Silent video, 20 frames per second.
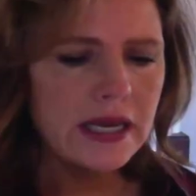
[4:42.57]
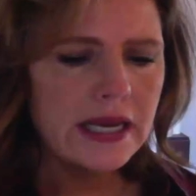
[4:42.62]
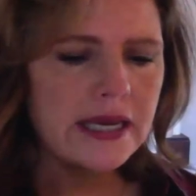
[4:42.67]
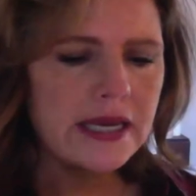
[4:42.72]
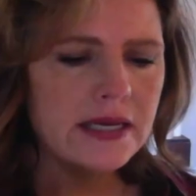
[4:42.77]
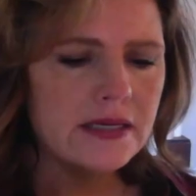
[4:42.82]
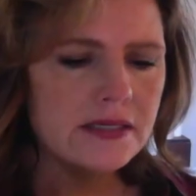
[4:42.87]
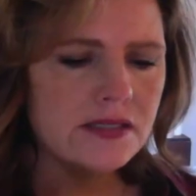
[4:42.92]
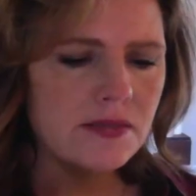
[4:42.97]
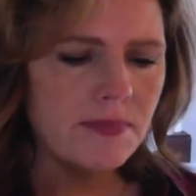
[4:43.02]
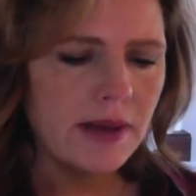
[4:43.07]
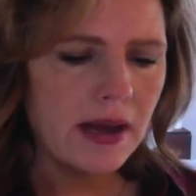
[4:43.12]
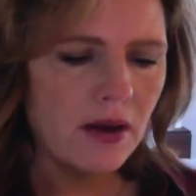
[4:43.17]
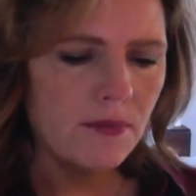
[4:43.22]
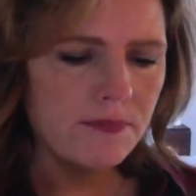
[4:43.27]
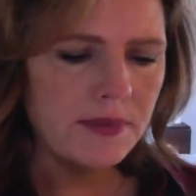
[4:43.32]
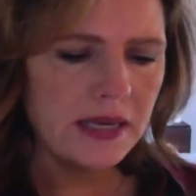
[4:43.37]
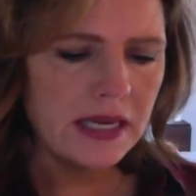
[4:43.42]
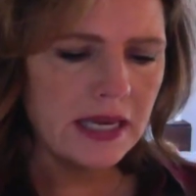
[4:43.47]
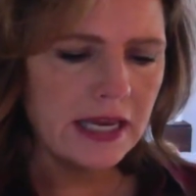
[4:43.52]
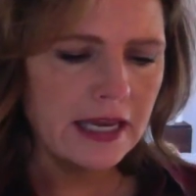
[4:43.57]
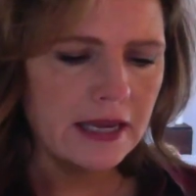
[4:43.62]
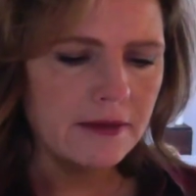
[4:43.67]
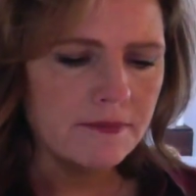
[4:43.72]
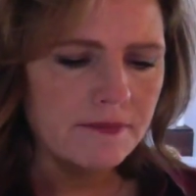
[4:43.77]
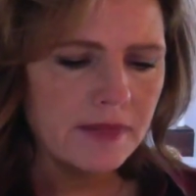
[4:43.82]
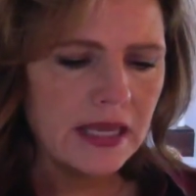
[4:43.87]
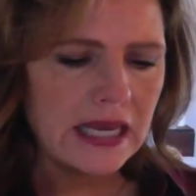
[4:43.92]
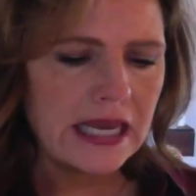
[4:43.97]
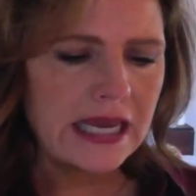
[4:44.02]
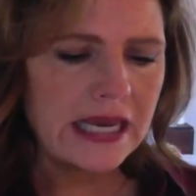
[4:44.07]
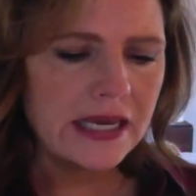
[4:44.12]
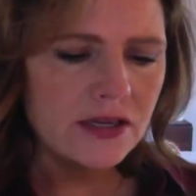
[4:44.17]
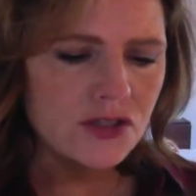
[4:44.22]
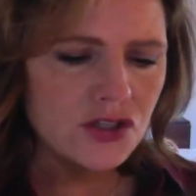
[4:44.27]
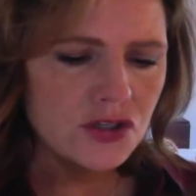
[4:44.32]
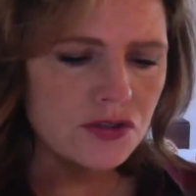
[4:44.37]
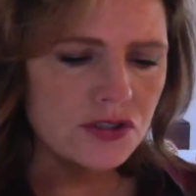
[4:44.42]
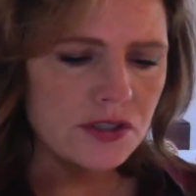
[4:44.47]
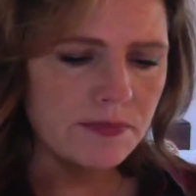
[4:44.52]
is about being
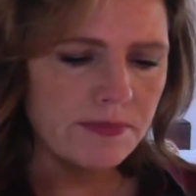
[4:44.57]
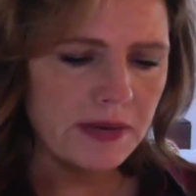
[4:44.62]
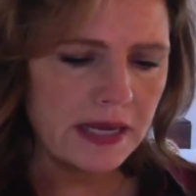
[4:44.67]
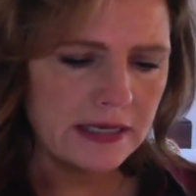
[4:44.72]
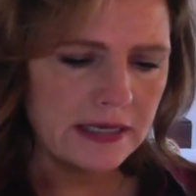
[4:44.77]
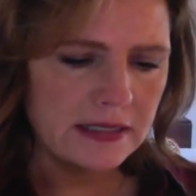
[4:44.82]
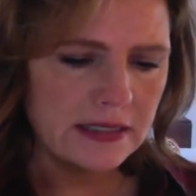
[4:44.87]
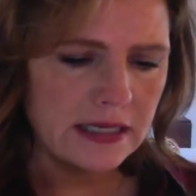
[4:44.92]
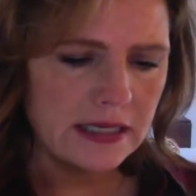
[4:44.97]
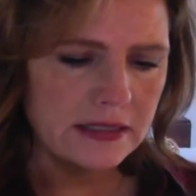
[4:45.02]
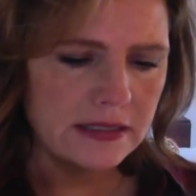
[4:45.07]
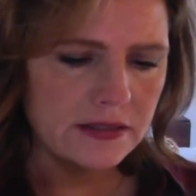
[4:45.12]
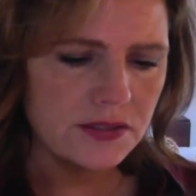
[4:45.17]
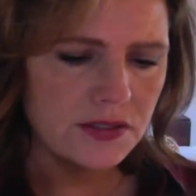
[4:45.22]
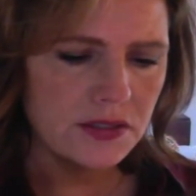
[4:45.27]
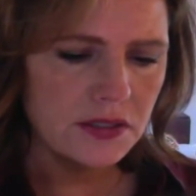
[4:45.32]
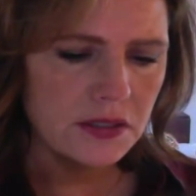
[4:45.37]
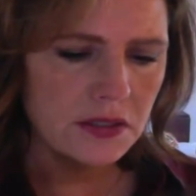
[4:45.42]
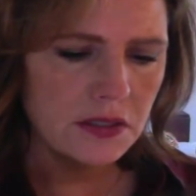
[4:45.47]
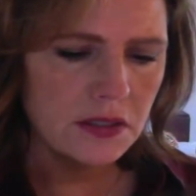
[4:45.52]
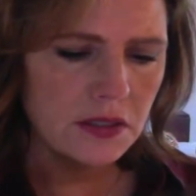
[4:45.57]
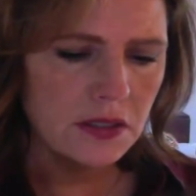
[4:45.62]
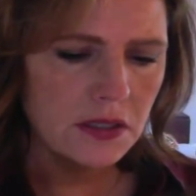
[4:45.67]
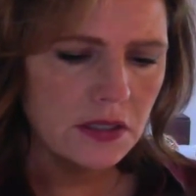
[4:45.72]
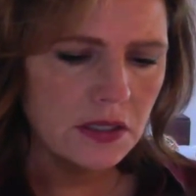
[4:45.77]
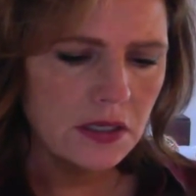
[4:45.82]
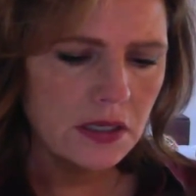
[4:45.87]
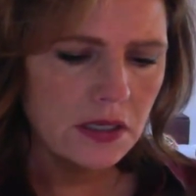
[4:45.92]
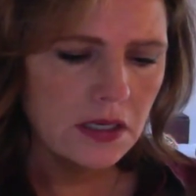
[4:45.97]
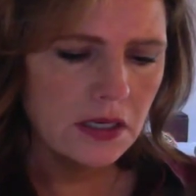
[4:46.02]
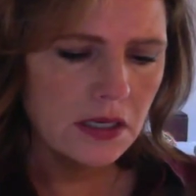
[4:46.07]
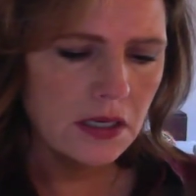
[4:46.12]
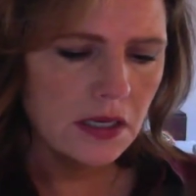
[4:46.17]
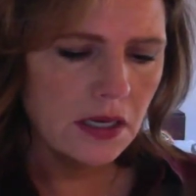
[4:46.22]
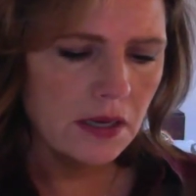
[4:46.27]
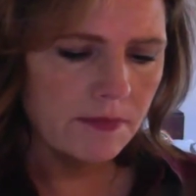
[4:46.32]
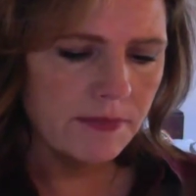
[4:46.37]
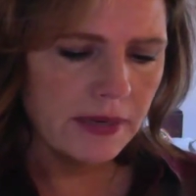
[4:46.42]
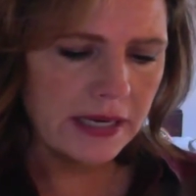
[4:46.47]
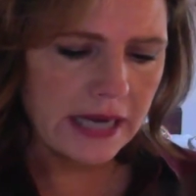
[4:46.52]
interdependent,
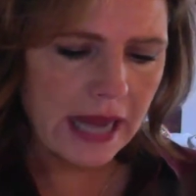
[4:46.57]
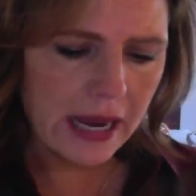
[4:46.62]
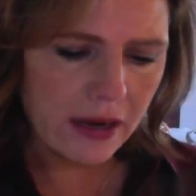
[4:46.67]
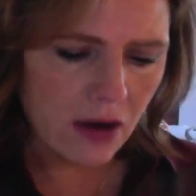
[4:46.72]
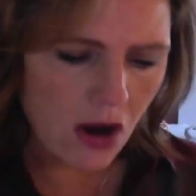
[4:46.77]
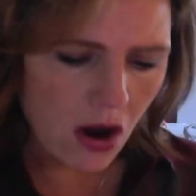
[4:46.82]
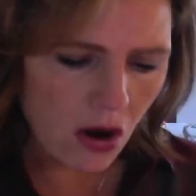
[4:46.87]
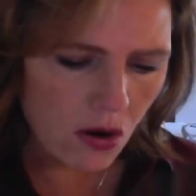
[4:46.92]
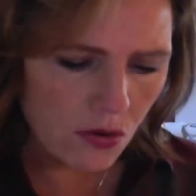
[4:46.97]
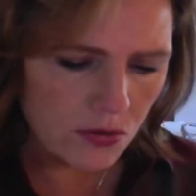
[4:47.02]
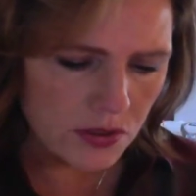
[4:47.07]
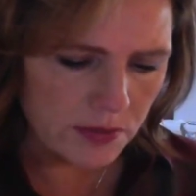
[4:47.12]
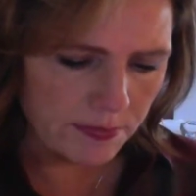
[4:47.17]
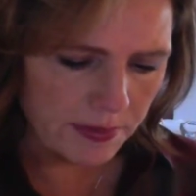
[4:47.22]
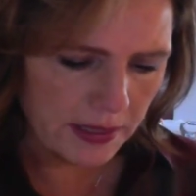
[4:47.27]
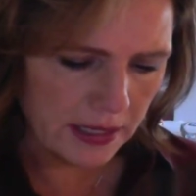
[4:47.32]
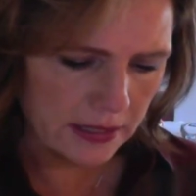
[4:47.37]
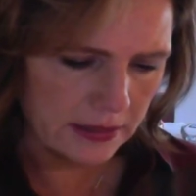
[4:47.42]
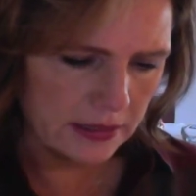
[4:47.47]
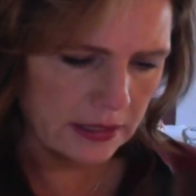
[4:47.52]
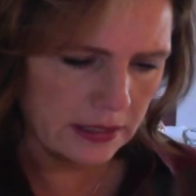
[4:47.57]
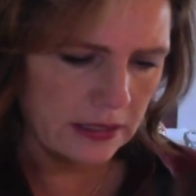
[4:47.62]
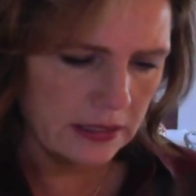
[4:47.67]
but not codependent,